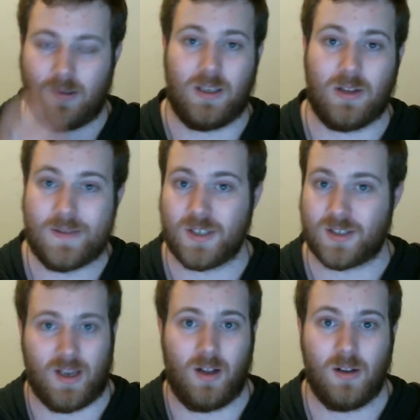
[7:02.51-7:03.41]
leaves his
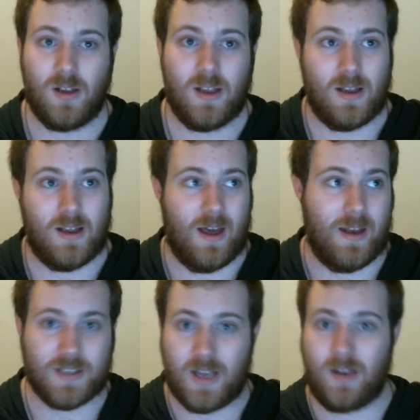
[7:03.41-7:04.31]
cell, and
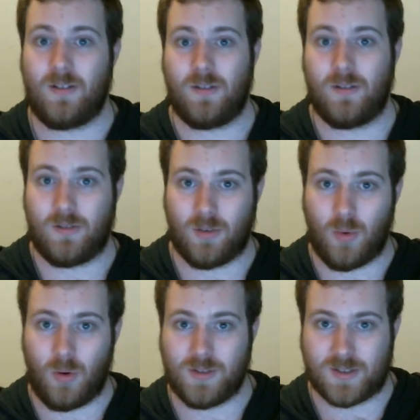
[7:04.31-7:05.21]
he's heading
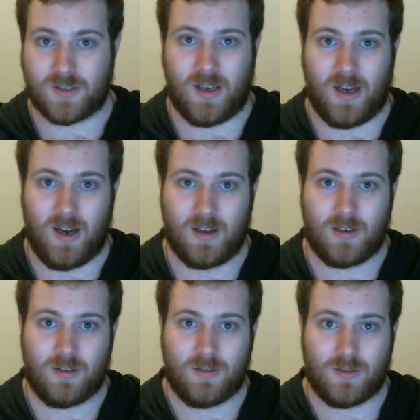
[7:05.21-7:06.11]
towards
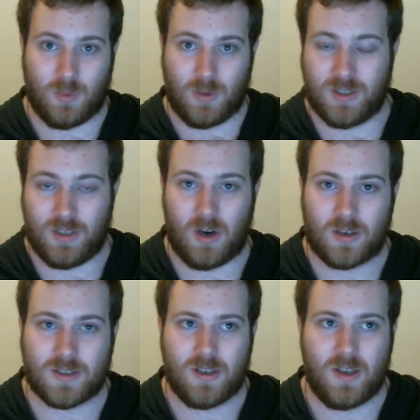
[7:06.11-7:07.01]
the
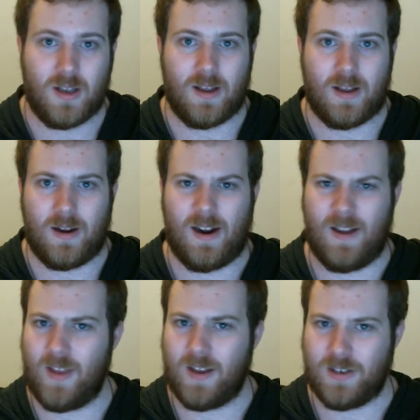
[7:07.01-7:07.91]
docks, and
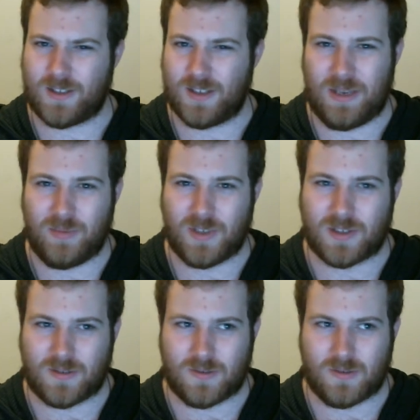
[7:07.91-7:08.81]
then you see him just
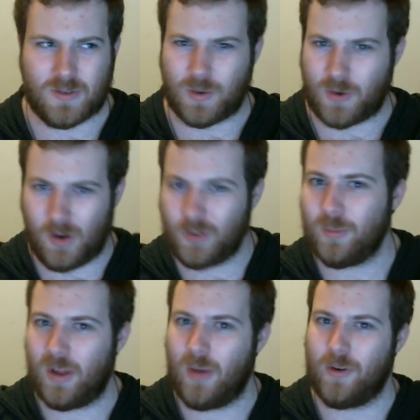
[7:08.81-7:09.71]
sort of
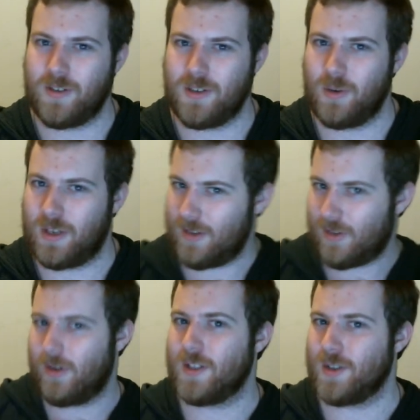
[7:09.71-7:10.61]
contemplate what he's doing, and he
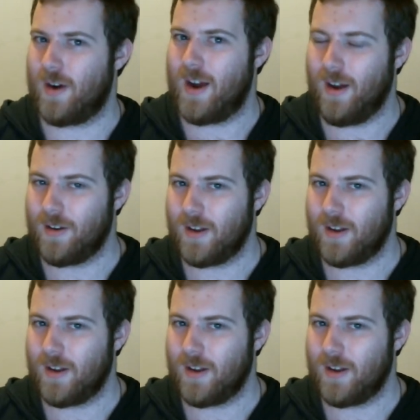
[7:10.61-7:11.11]
turns around,